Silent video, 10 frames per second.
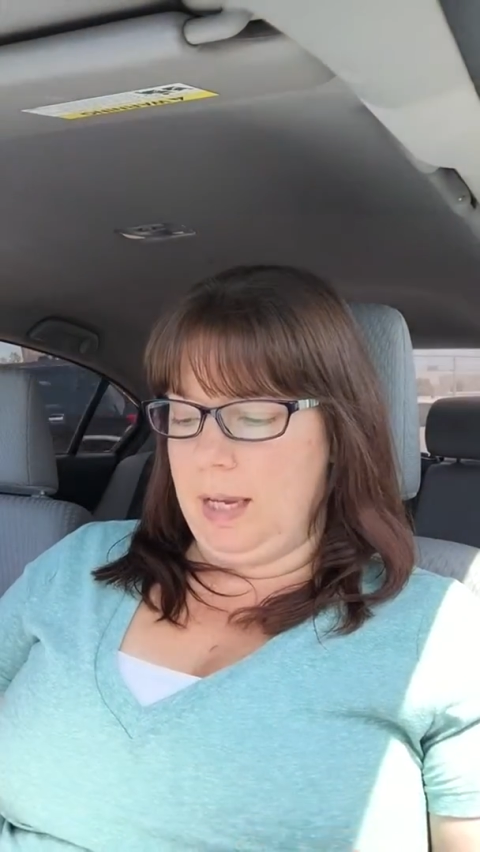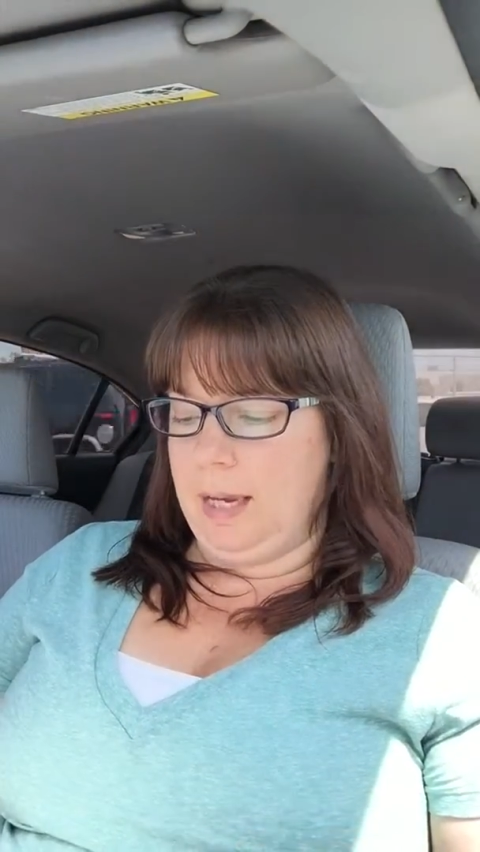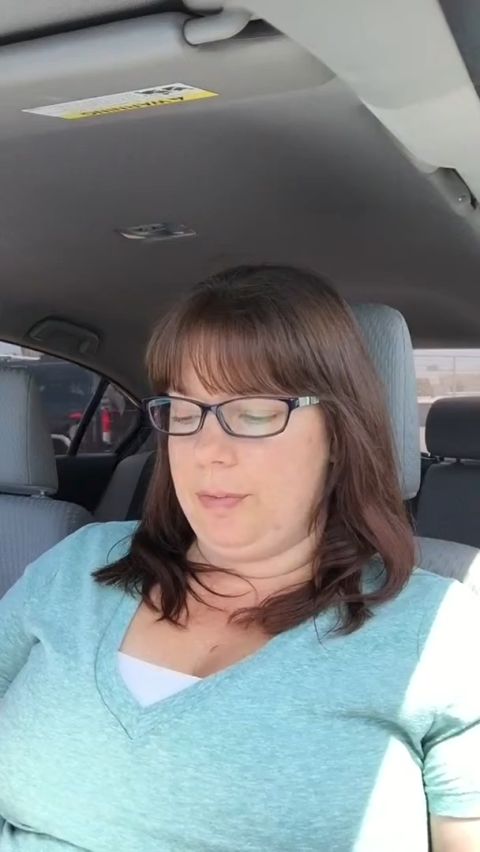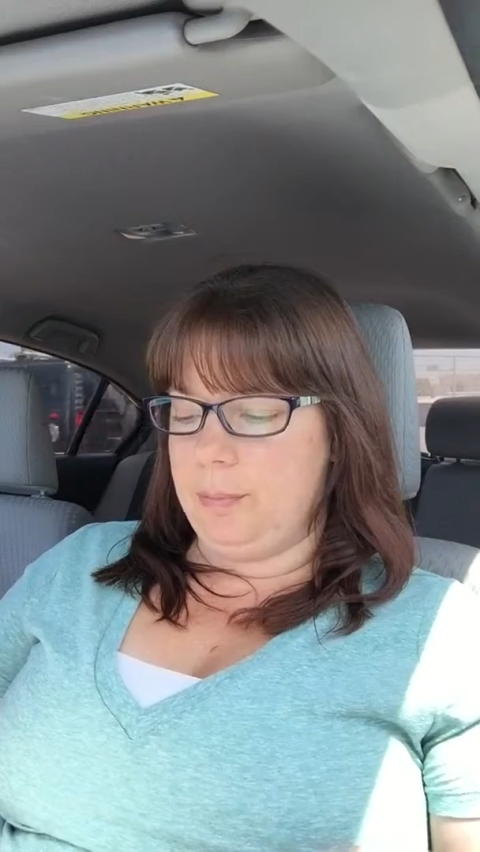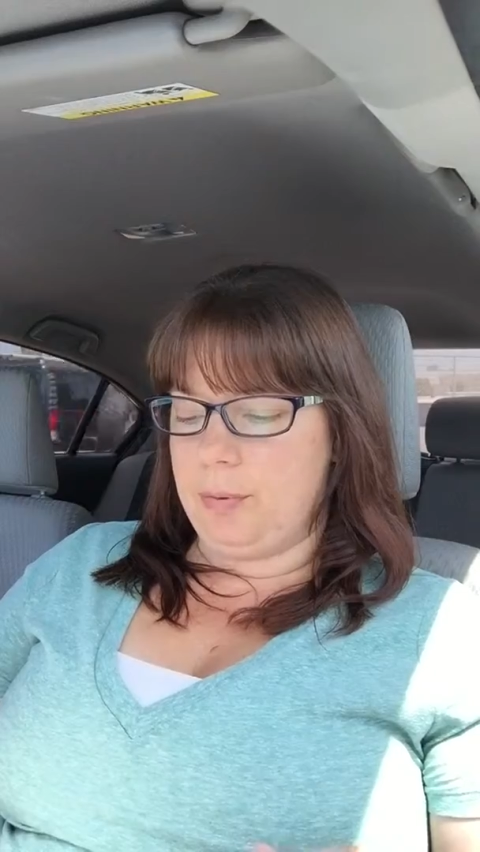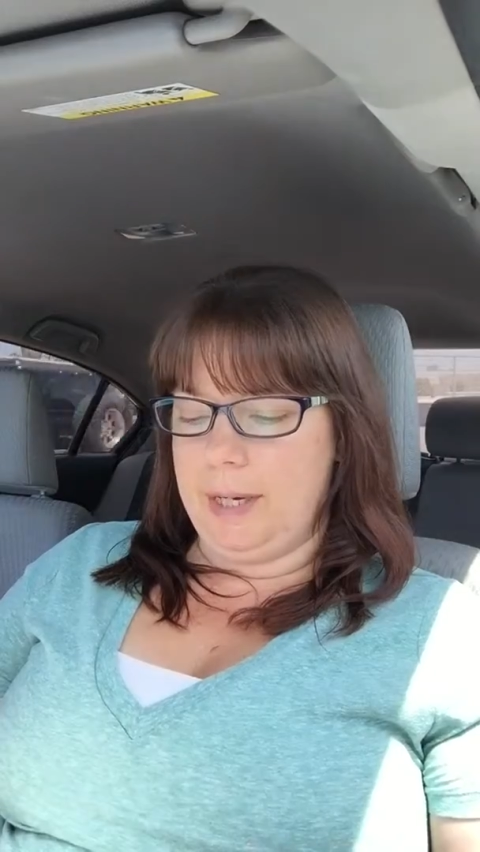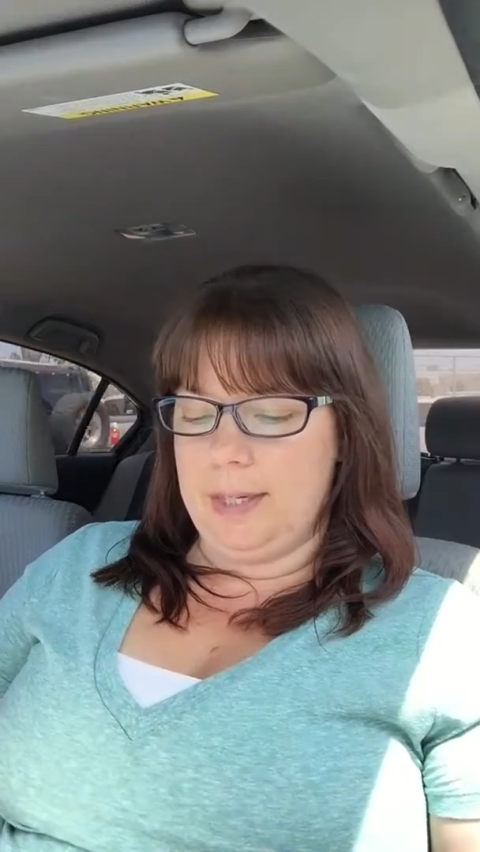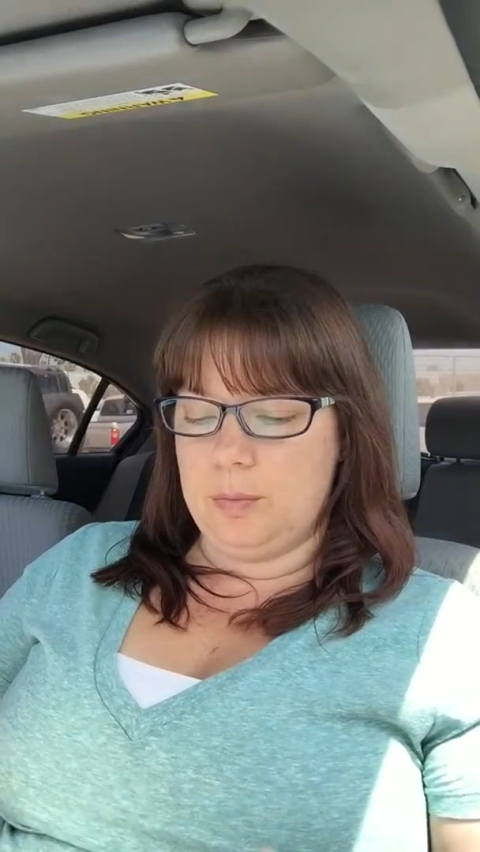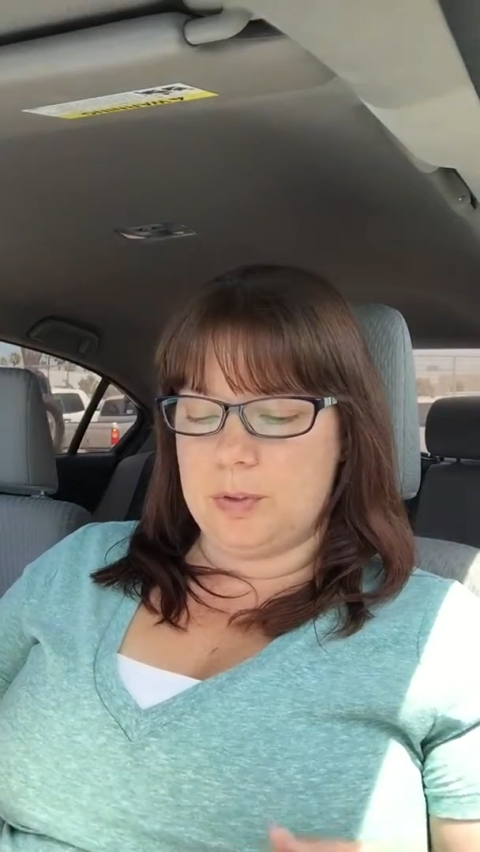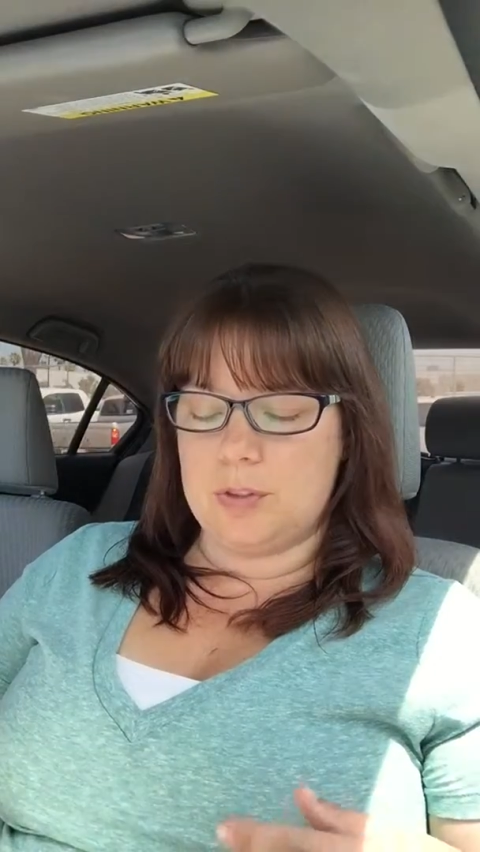and the
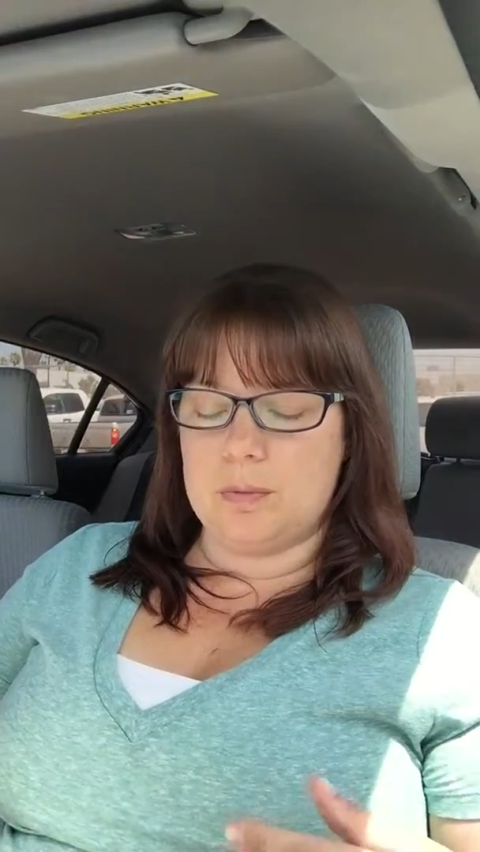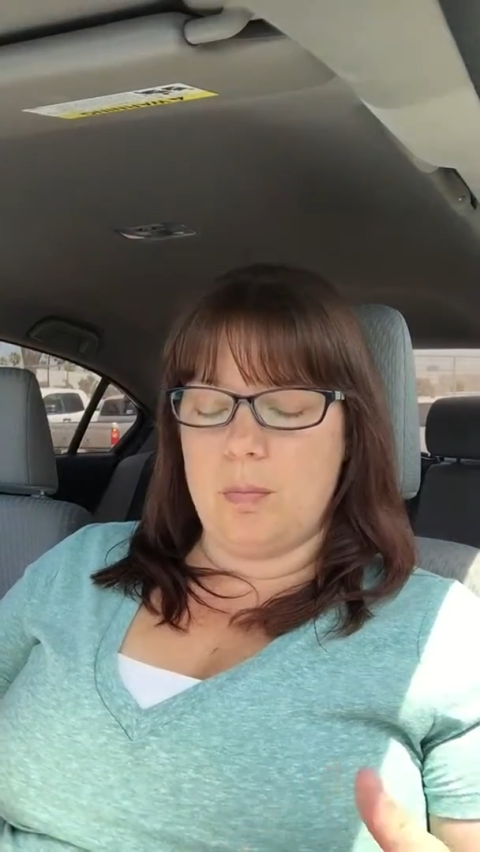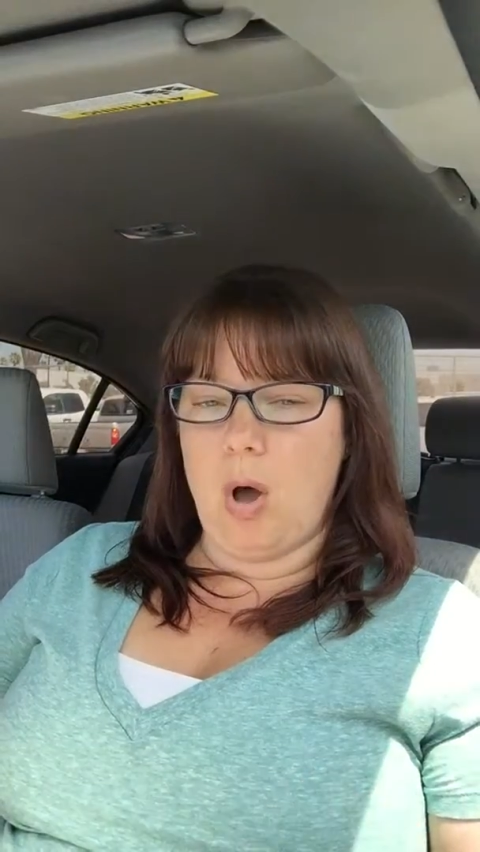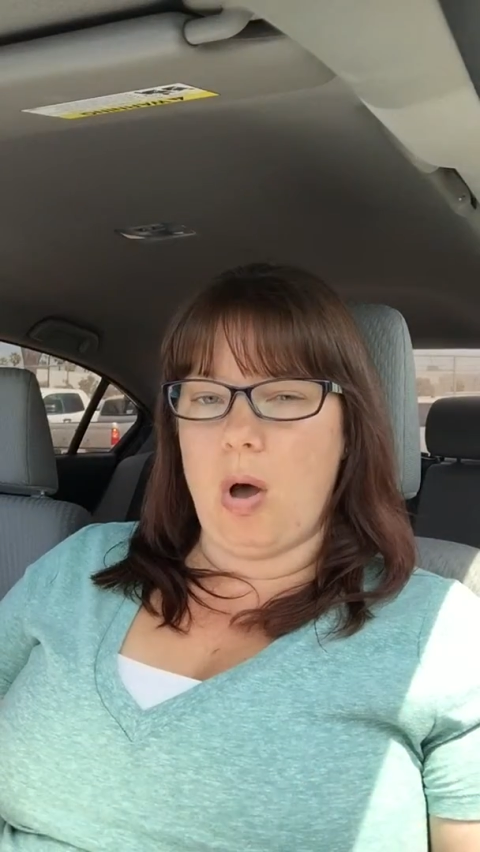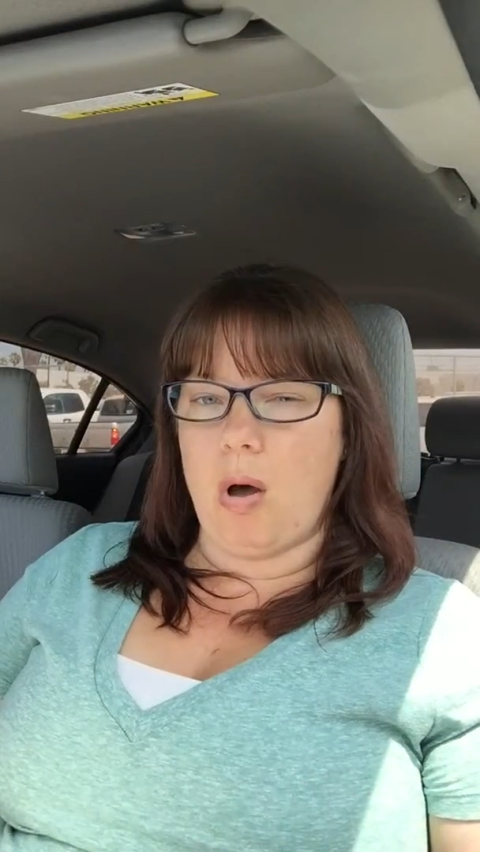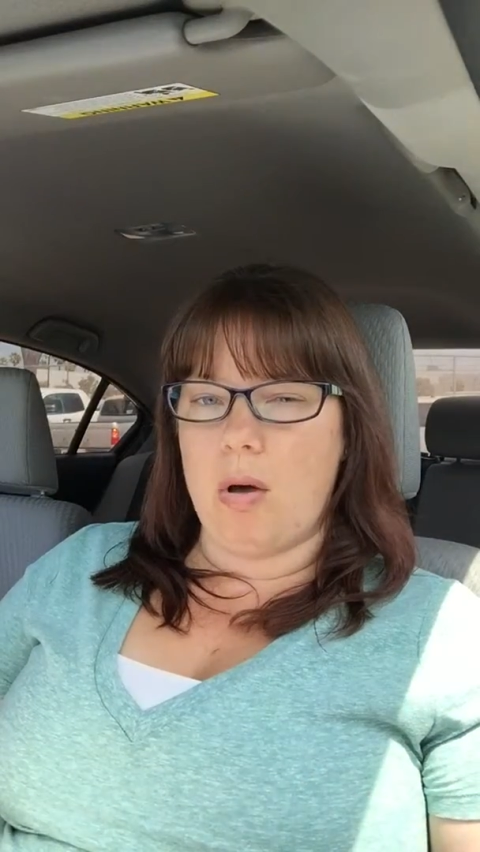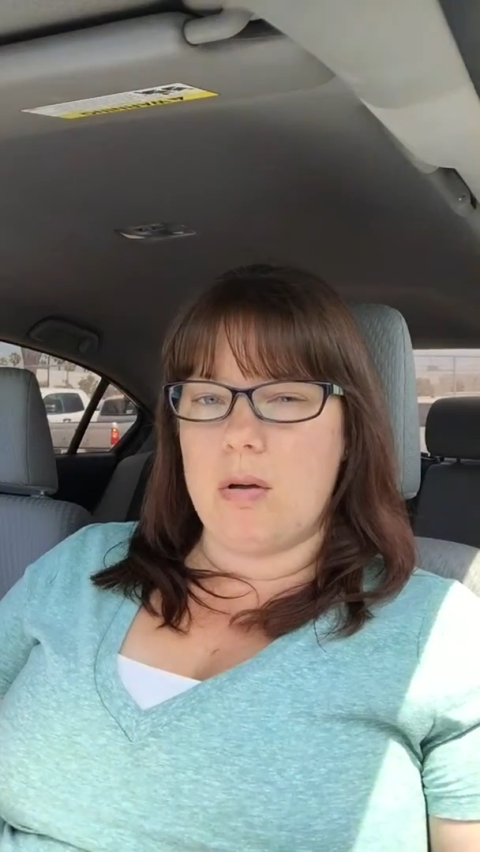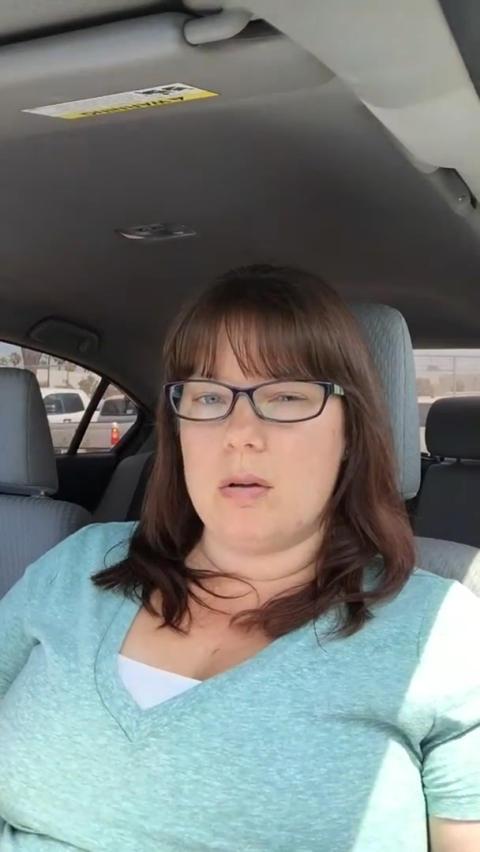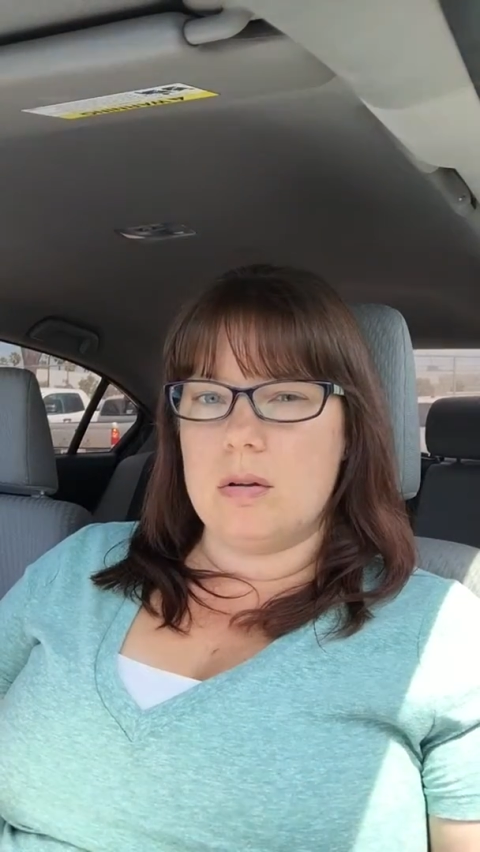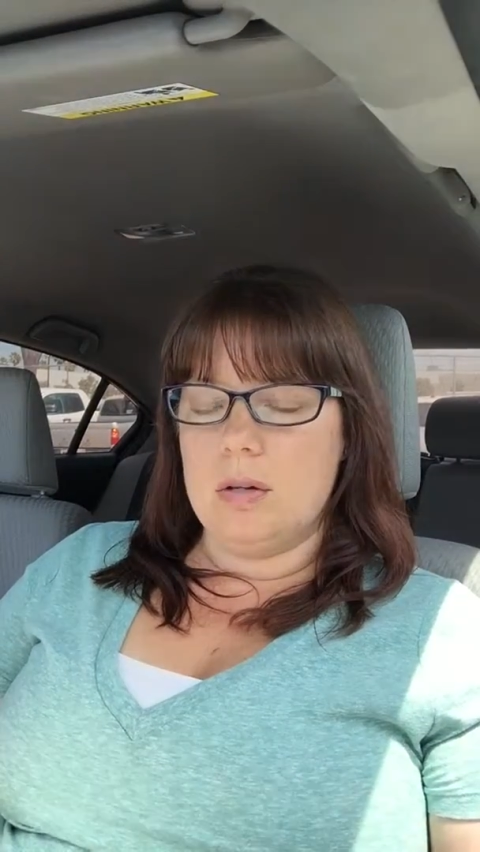brain was small